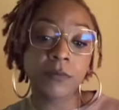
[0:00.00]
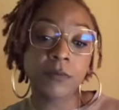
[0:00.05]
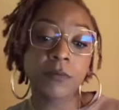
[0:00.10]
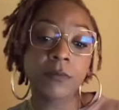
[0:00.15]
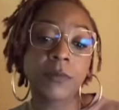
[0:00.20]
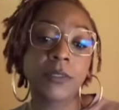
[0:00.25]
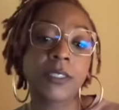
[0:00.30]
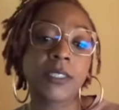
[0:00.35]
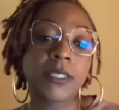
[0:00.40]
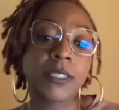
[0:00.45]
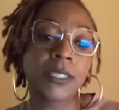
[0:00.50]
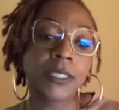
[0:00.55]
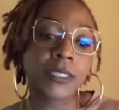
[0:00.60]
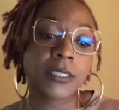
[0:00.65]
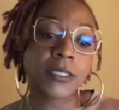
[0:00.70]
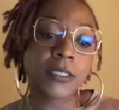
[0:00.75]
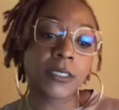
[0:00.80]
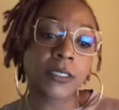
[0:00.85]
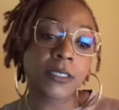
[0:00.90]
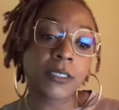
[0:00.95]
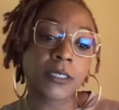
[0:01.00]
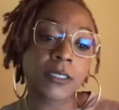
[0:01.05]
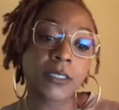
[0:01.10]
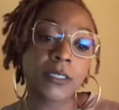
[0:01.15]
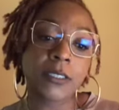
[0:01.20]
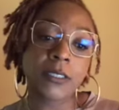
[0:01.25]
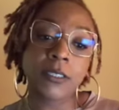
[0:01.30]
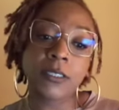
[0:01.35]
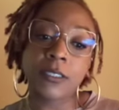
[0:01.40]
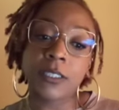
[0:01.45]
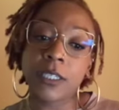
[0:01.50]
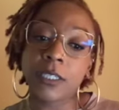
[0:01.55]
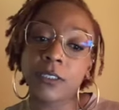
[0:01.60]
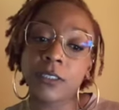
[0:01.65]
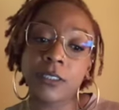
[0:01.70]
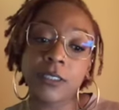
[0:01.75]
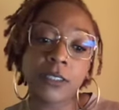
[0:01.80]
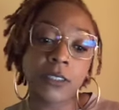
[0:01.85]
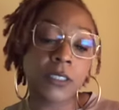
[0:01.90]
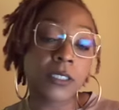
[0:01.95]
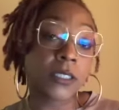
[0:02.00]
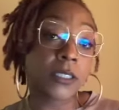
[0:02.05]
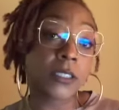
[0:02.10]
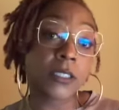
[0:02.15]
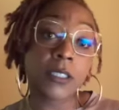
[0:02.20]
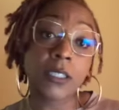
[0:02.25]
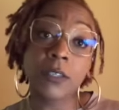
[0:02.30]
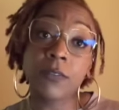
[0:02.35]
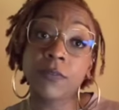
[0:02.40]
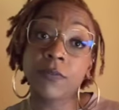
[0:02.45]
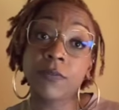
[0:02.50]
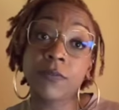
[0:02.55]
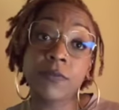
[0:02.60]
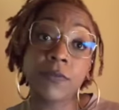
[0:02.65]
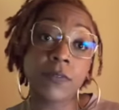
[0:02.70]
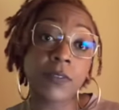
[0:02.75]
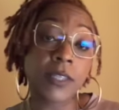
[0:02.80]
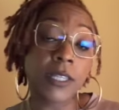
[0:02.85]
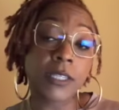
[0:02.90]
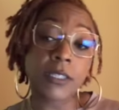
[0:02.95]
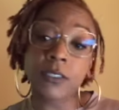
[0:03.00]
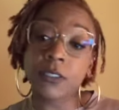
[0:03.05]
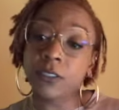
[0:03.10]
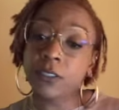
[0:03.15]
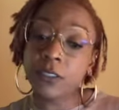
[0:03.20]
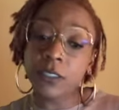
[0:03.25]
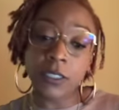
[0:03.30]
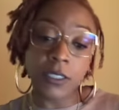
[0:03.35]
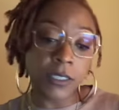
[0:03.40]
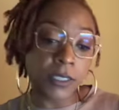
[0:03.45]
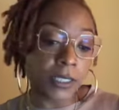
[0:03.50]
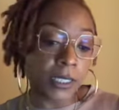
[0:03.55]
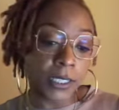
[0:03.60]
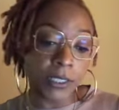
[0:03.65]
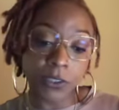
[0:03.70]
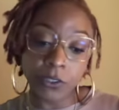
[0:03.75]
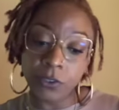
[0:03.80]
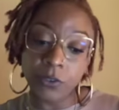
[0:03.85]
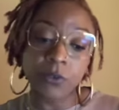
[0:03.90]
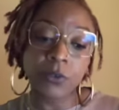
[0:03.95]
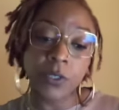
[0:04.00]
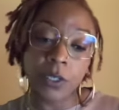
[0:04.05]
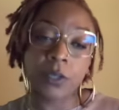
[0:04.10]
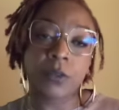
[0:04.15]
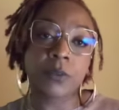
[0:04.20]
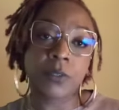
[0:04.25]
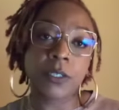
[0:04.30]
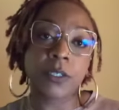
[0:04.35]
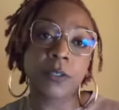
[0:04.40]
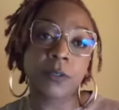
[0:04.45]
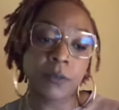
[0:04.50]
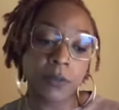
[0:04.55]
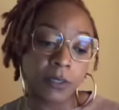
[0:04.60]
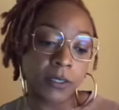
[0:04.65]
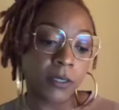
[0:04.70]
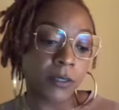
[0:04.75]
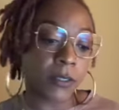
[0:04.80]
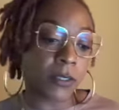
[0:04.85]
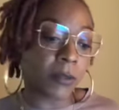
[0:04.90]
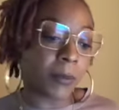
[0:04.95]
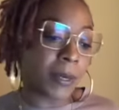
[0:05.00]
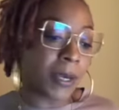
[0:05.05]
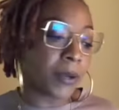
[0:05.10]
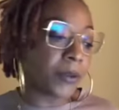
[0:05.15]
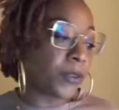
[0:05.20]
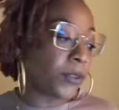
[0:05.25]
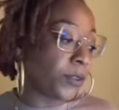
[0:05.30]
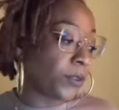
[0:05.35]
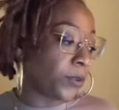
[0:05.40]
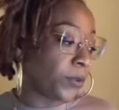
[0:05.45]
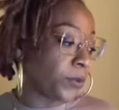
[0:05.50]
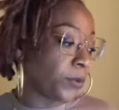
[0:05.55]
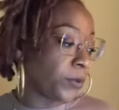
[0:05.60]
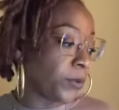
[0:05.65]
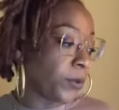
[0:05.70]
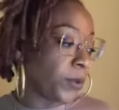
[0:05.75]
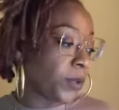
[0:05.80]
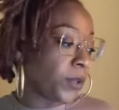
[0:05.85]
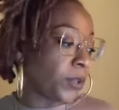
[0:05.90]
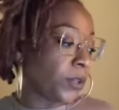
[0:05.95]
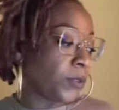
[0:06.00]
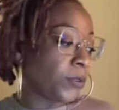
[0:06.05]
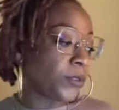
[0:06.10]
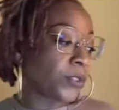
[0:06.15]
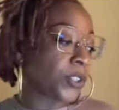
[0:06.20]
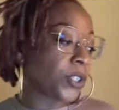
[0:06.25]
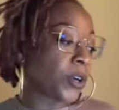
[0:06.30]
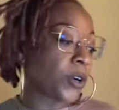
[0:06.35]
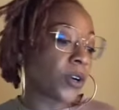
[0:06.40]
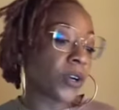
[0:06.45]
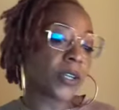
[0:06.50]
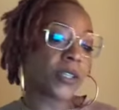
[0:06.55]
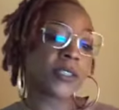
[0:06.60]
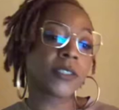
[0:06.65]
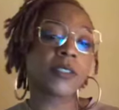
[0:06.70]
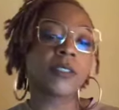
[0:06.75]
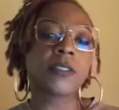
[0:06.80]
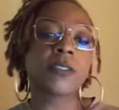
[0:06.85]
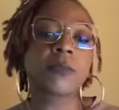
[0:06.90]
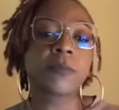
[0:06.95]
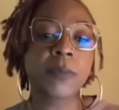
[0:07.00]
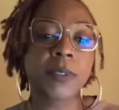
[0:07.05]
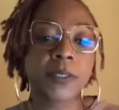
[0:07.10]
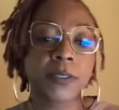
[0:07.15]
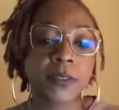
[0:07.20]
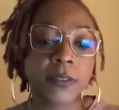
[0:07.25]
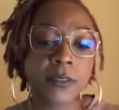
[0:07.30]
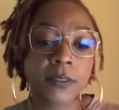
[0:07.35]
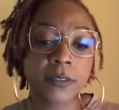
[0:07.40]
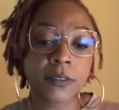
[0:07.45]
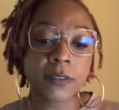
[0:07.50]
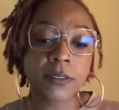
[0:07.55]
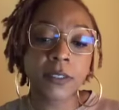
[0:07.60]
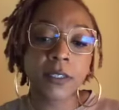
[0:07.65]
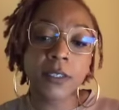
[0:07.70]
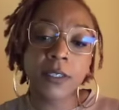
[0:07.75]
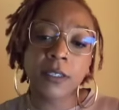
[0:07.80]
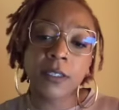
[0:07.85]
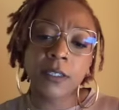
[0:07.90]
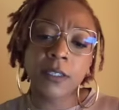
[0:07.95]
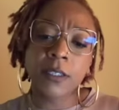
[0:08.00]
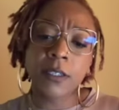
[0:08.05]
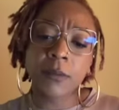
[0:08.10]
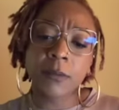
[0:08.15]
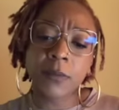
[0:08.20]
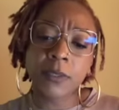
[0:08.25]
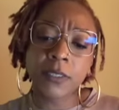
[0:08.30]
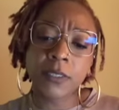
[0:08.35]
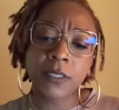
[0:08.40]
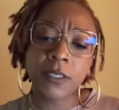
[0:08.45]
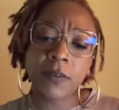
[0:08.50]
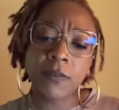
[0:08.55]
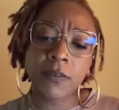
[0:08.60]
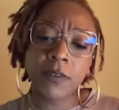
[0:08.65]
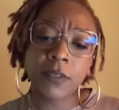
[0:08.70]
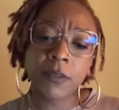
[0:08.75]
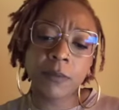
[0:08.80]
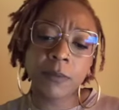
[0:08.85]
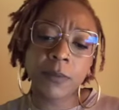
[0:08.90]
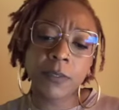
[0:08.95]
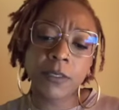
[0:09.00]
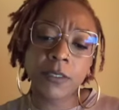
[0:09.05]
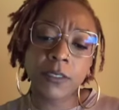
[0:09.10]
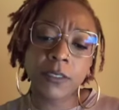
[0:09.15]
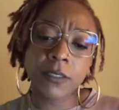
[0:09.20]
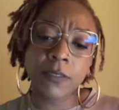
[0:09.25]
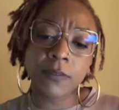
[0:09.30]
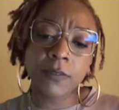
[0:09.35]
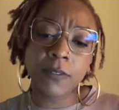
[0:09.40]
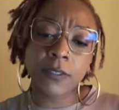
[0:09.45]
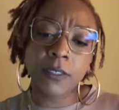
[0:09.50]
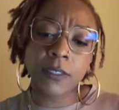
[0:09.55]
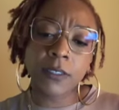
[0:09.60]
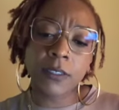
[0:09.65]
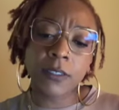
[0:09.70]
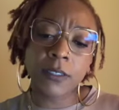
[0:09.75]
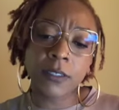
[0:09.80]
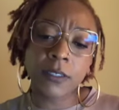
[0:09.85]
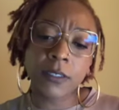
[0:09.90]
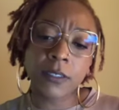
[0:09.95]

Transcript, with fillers: But then they just they just couldn't give they just couldn't let you go though. It's something about you. You charge this person. The number seven could be significant.